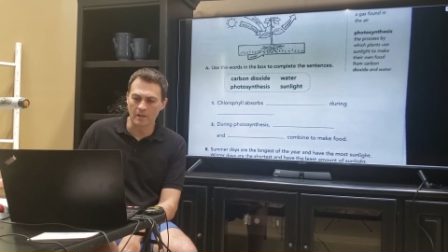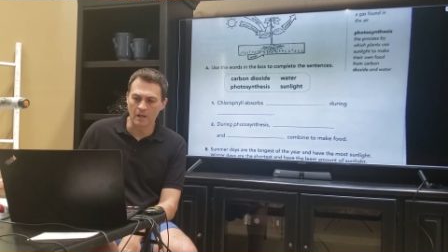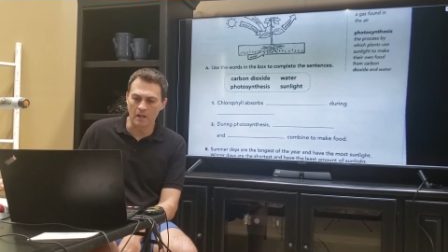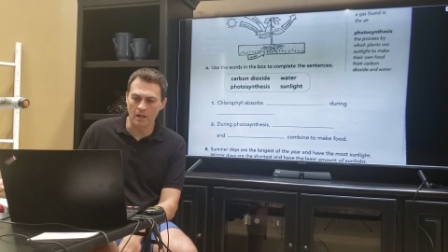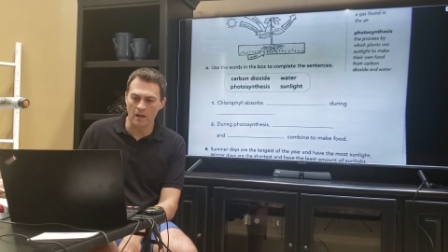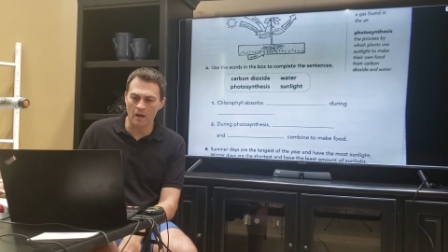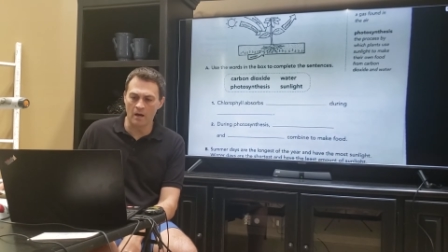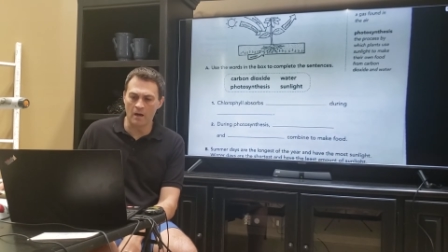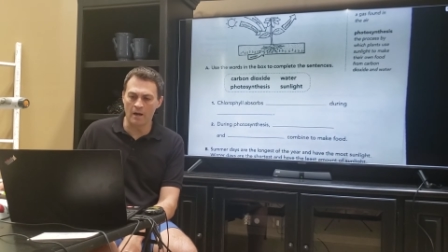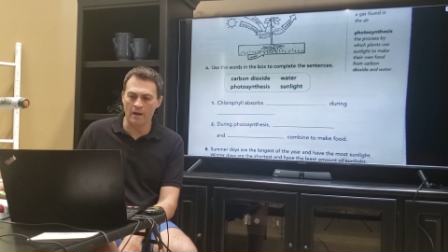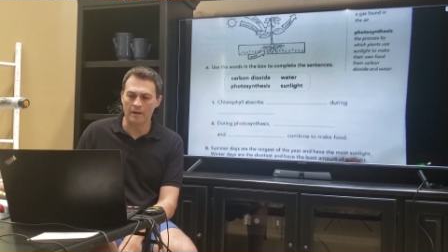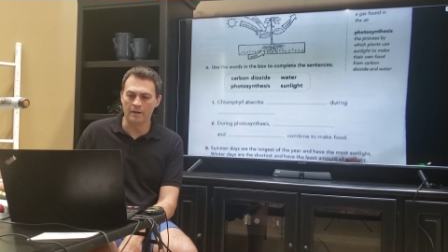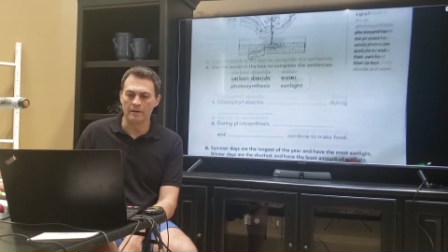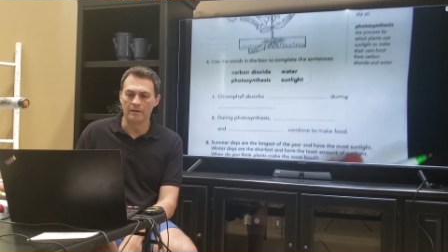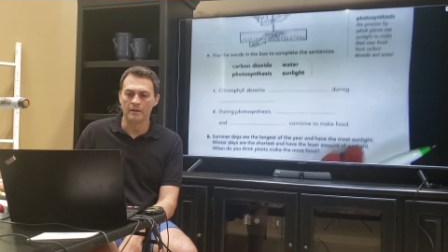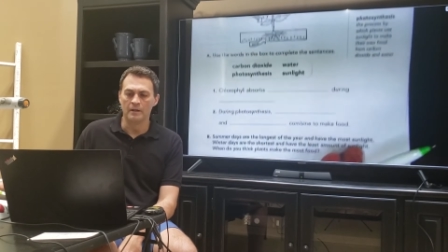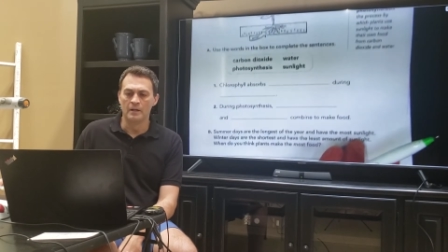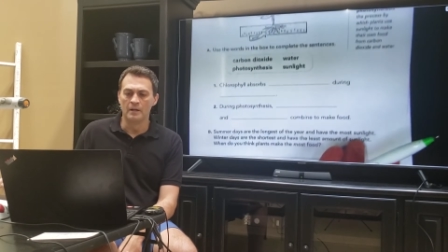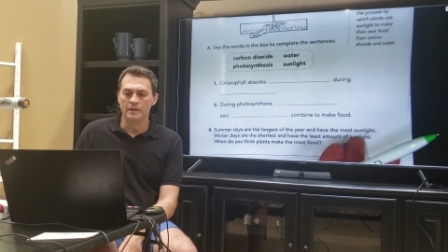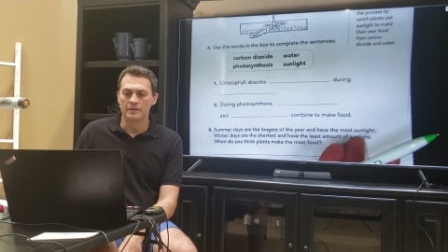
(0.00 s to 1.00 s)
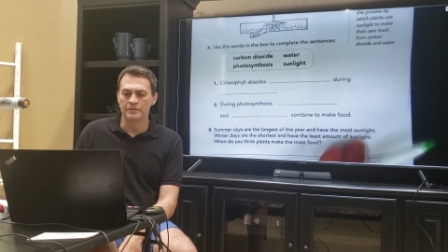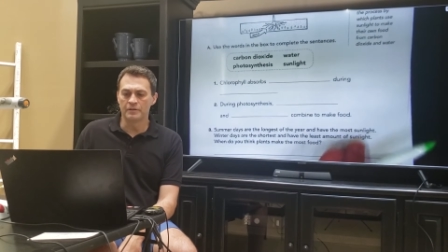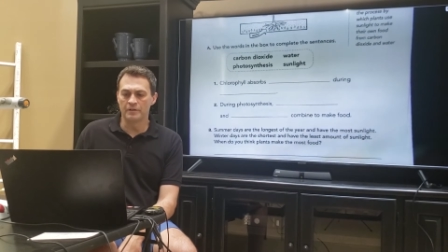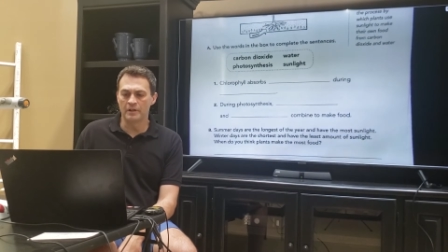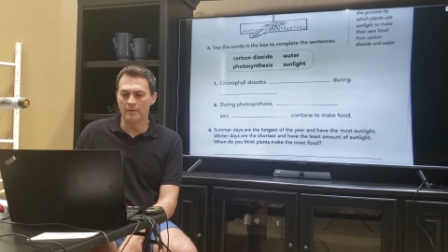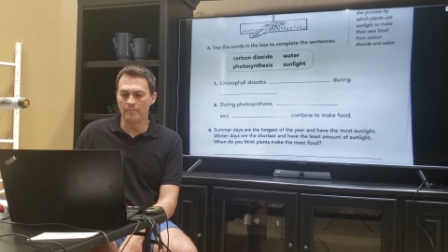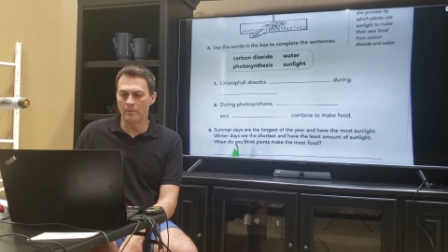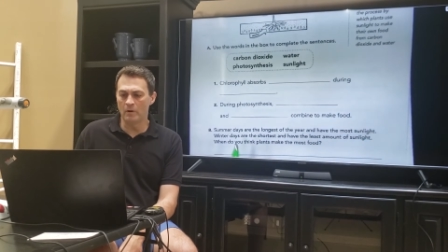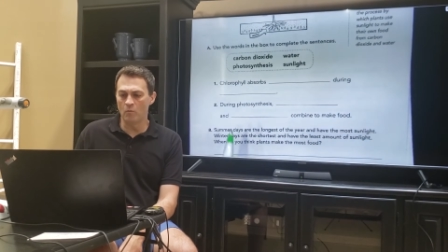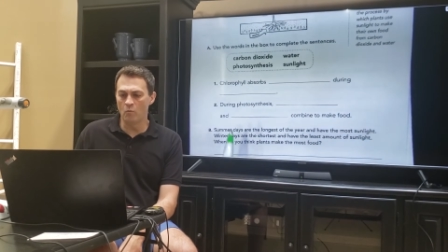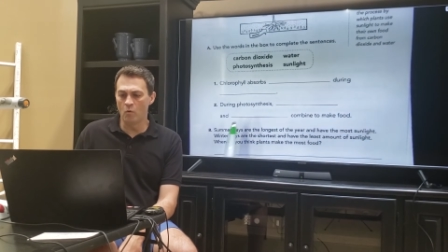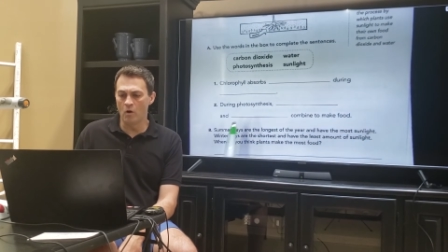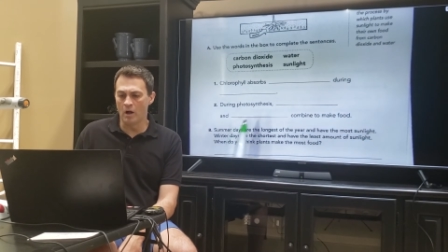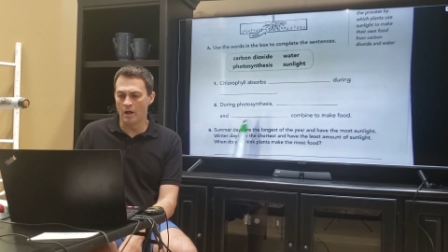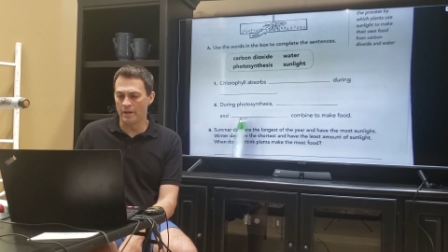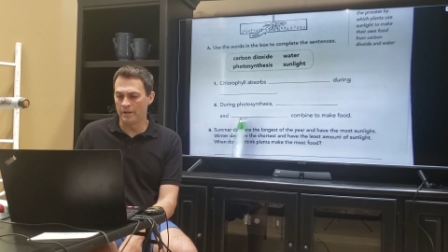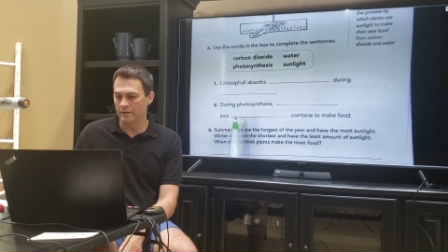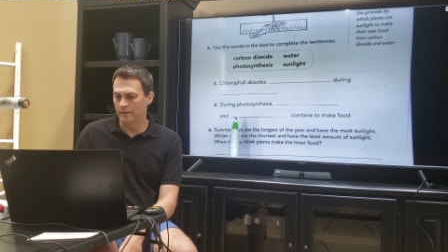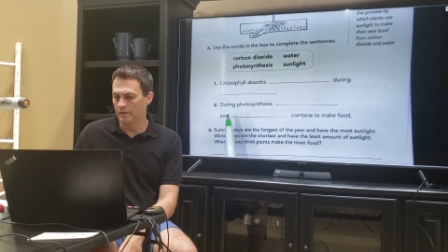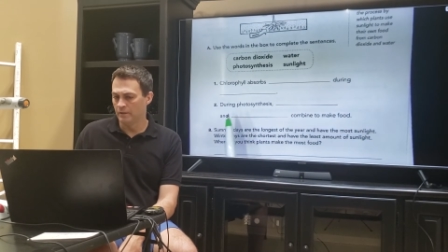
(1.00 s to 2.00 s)
All right, so number
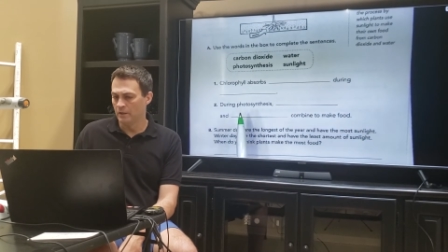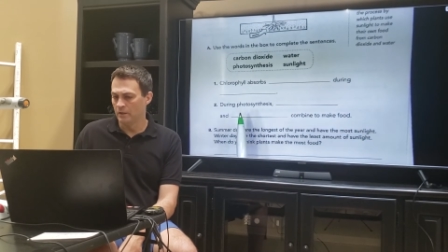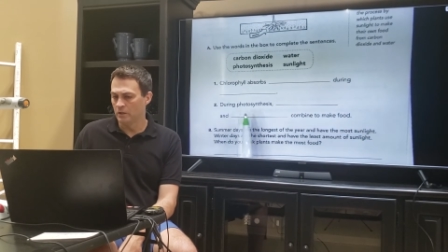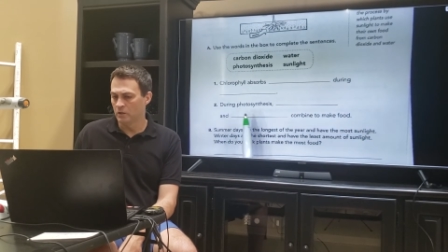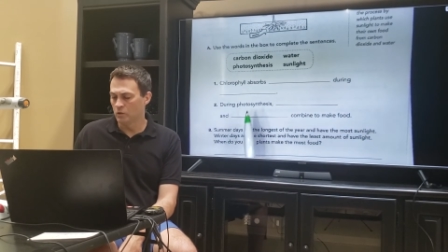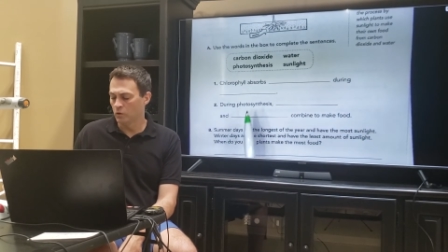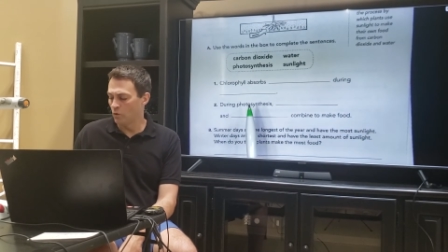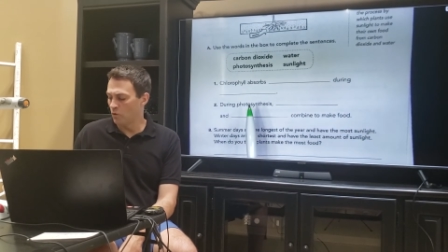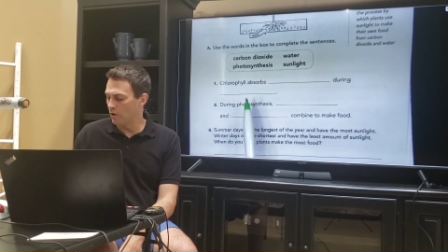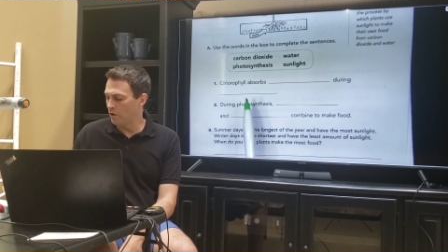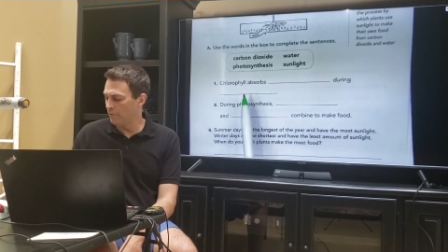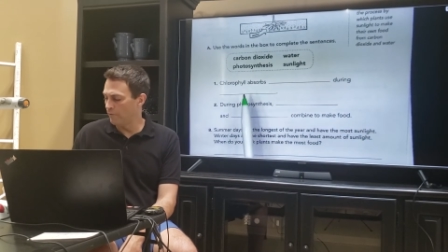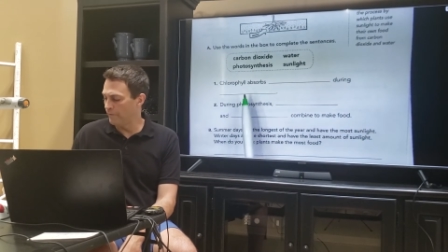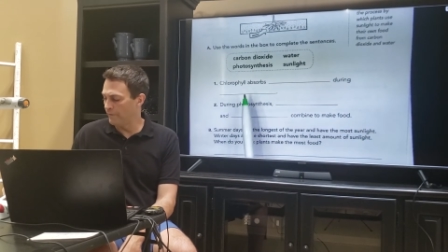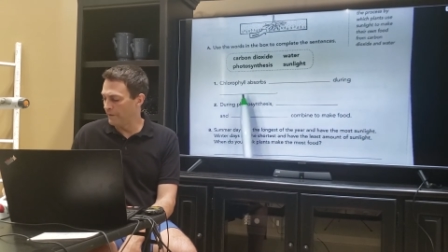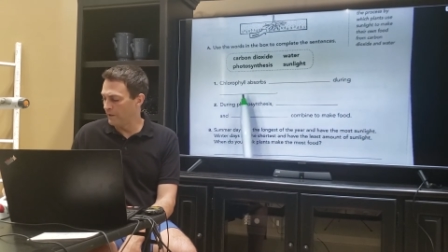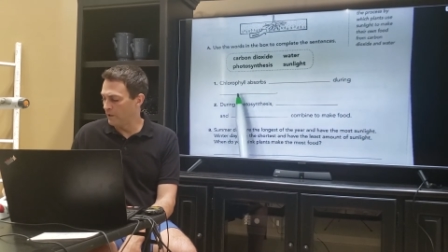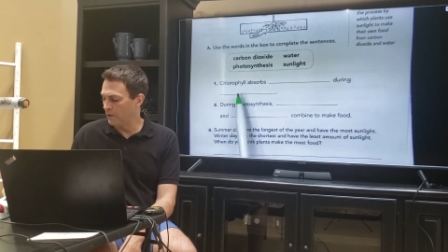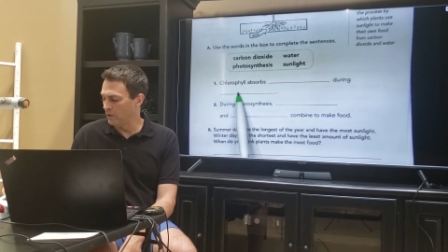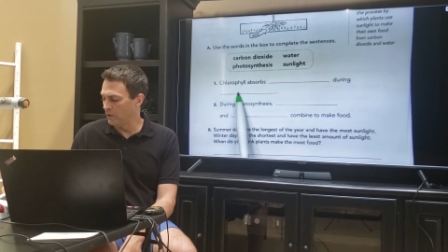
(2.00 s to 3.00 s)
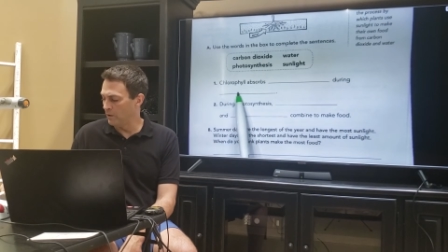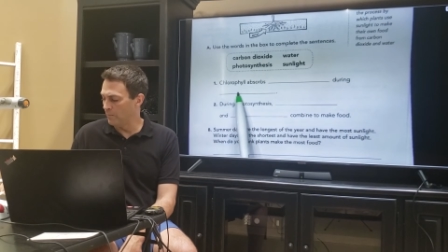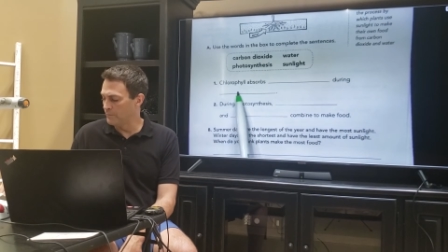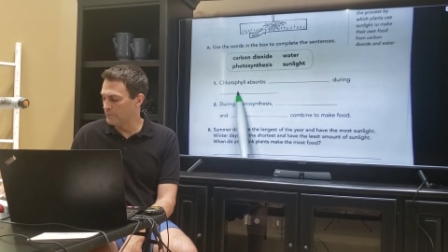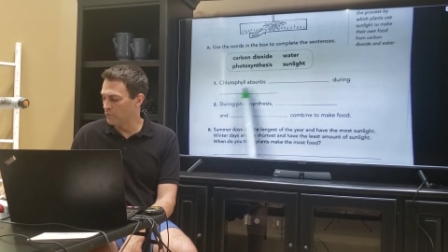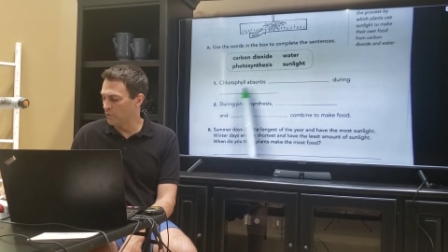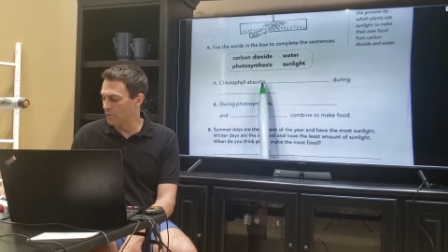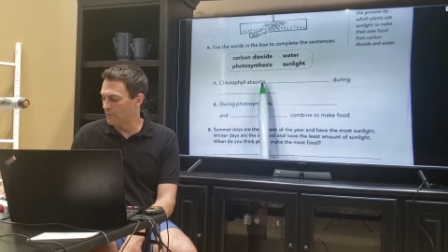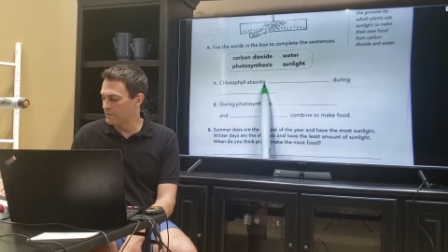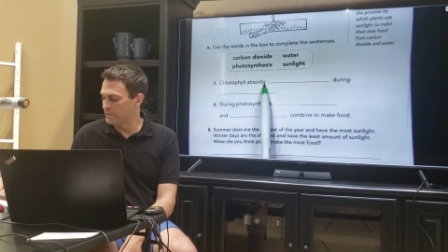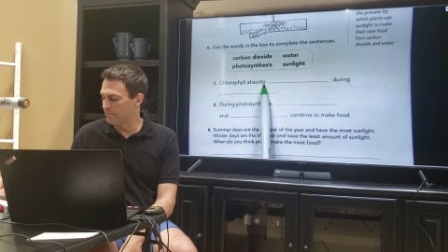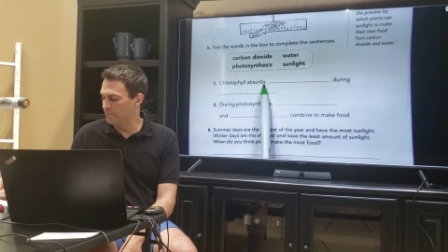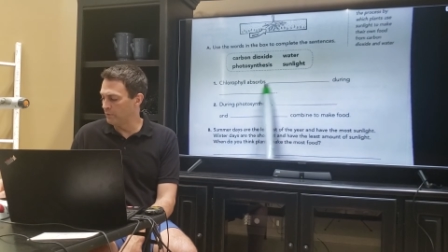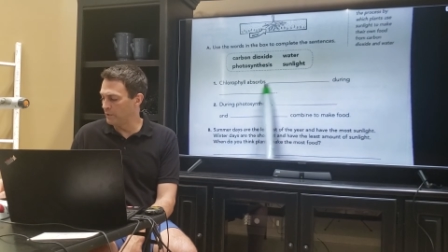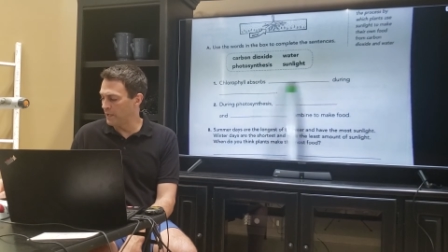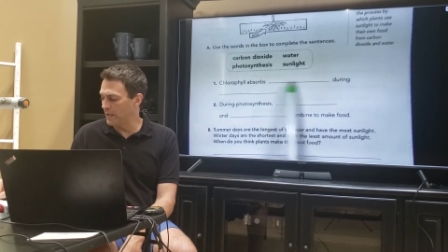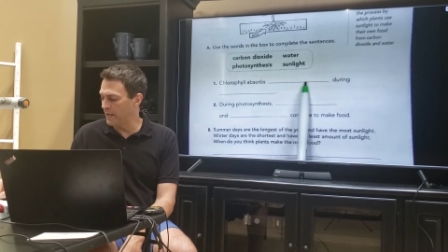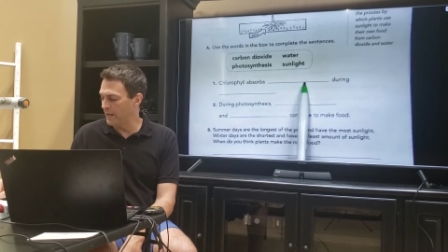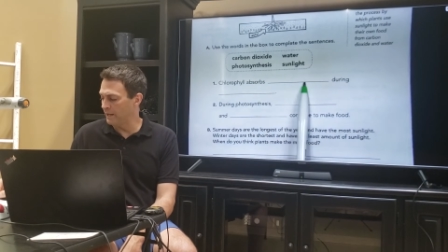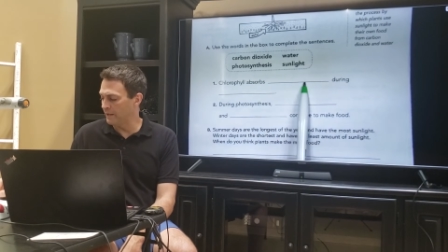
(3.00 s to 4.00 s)
1, chlorophyll absorbs
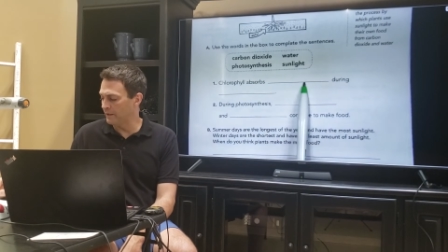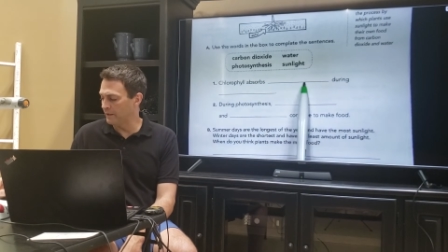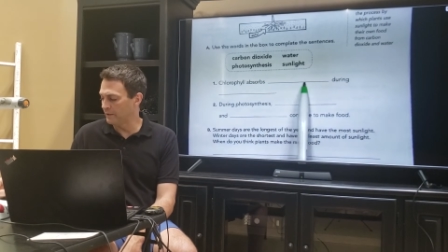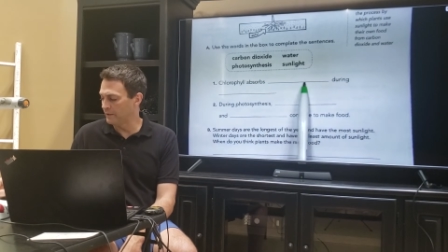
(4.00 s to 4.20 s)
blank